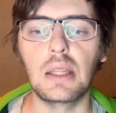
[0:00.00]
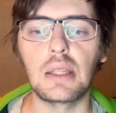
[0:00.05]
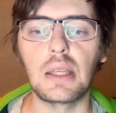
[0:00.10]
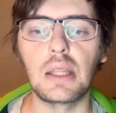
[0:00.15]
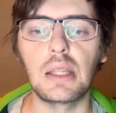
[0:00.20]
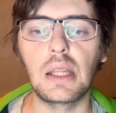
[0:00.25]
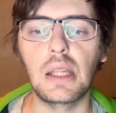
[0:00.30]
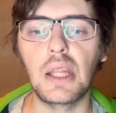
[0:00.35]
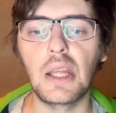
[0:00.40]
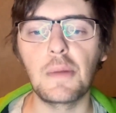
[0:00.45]

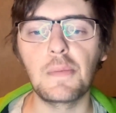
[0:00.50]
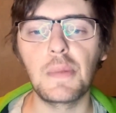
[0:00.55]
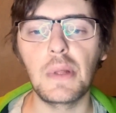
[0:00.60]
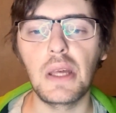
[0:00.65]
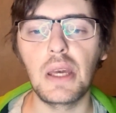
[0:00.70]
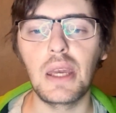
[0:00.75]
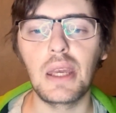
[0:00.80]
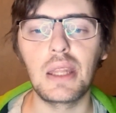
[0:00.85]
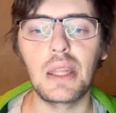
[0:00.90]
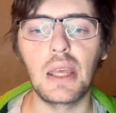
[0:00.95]
that I
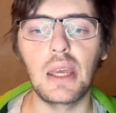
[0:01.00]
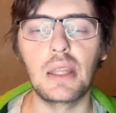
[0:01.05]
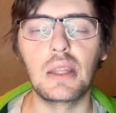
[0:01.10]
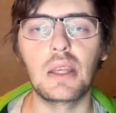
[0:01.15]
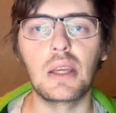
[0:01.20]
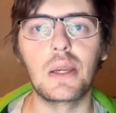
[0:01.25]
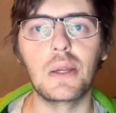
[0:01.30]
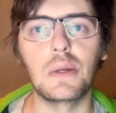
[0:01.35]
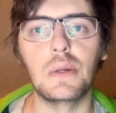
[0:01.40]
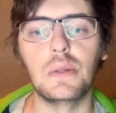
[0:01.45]
didn't play it
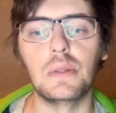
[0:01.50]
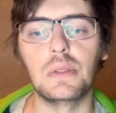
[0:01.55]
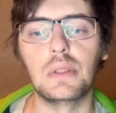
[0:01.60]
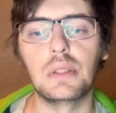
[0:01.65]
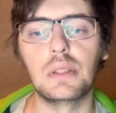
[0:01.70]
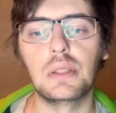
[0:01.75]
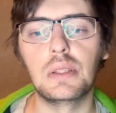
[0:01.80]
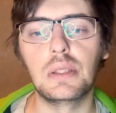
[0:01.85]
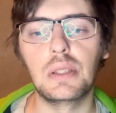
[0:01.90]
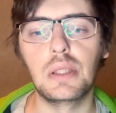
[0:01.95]
either
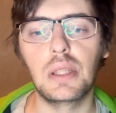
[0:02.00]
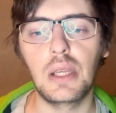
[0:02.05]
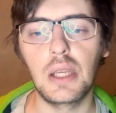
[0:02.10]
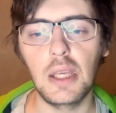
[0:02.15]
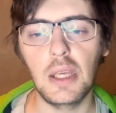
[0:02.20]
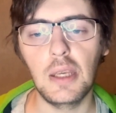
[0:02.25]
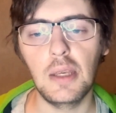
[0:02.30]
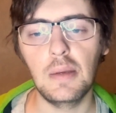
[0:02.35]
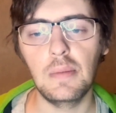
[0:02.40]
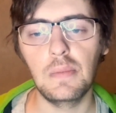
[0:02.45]
on
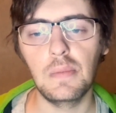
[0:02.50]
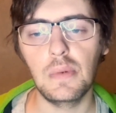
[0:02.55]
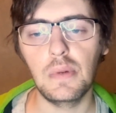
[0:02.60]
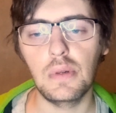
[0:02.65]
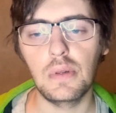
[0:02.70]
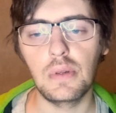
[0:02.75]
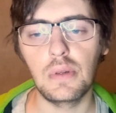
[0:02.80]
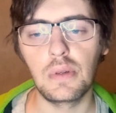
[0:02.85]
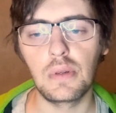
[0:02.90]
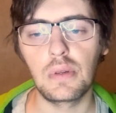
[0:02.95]

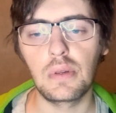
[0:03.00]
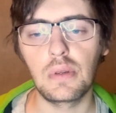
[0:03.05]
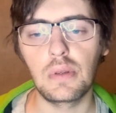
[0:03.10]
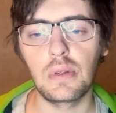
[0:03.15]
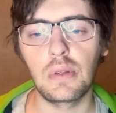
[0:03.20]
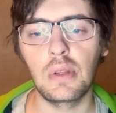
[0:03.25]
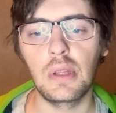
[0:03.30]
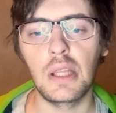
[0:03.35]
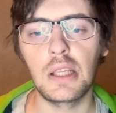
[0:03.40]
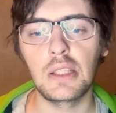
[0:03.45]
stream or
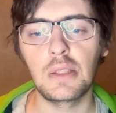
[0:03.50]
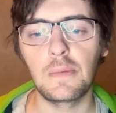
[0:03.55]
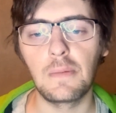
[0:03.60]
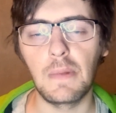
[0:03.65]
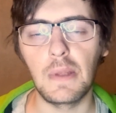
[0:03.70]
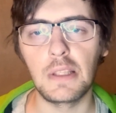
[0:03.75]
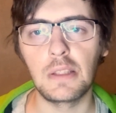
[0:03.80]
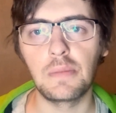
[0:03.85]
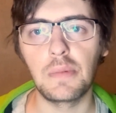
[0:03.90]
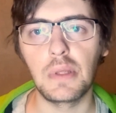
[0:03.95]
on
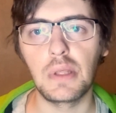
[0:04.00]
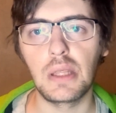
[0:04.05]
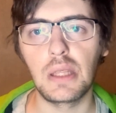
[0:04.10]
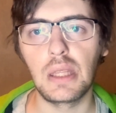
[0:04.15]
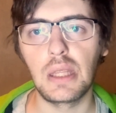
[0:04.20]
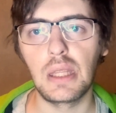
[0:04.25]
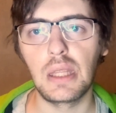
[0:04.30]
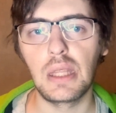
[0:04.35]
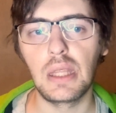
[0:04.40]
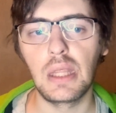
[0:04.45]
Let's Play,
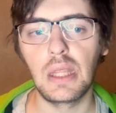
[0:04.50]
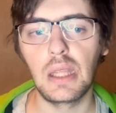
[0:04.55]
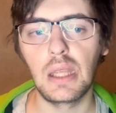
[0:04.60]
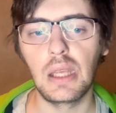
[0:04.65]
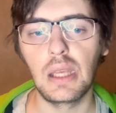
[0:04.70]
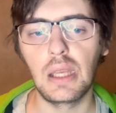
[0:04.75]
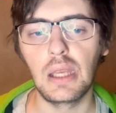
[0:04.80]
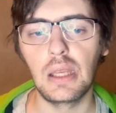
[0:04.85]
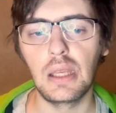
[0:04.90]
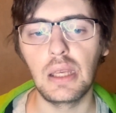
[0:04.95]
but
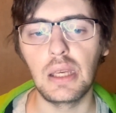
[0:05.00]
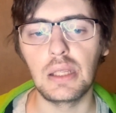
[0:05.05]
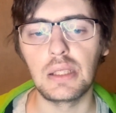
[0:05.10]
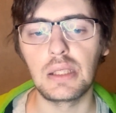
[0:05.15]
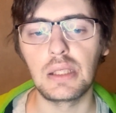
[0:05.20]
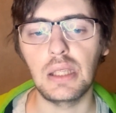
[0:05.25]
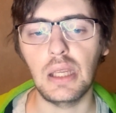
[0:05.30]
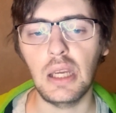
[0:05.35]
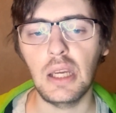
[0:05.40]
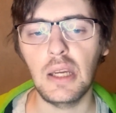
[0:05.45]

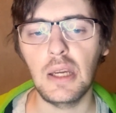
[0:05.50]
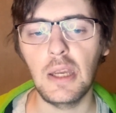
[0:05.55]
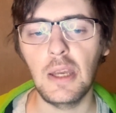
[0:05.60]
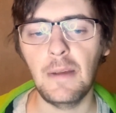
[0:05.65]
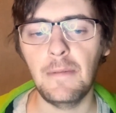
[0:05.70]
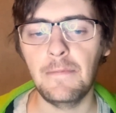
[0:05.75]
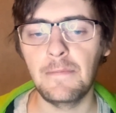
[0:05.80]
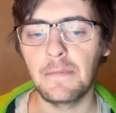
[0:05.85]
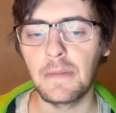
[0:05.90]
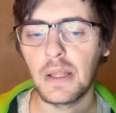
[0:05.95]
it's
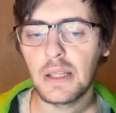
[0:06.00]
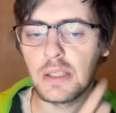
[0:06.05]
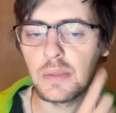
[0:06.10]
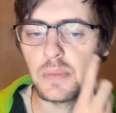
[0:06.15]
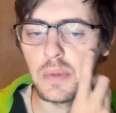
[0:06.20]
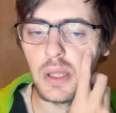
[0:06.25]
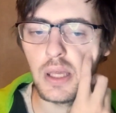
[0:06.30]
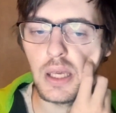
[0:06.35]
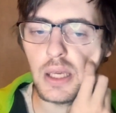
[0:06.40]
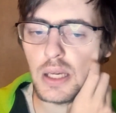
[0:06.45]
a
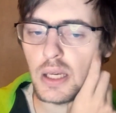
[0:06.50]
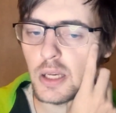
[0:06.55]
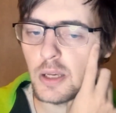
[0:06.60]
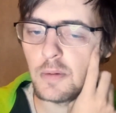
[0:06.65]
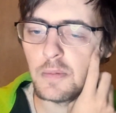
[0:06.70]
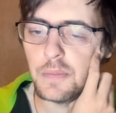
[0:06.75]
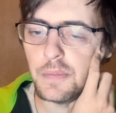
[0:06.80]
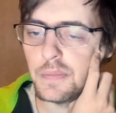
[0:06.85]
Let's Play,